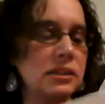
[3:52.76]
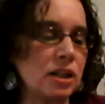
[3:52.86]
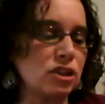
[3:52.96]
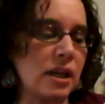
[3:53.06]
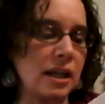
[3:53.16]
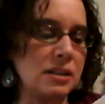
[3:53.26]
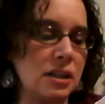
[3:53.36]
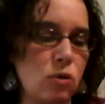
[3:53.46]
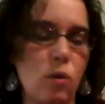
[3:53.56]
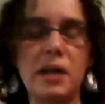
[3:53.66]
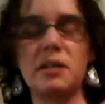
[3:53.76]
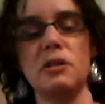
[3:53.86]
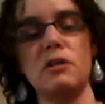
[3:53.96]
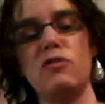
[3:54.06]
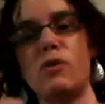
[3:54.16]
actually antique white,
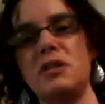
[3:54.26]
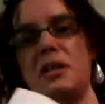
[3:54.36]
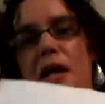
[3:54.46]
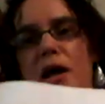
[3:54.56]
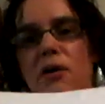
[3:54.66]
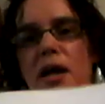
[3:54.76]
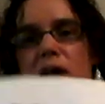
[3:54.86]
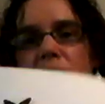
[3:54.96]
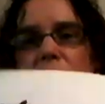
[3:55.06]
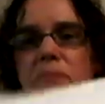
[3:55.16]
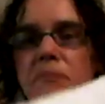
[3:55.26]
14 count Ada.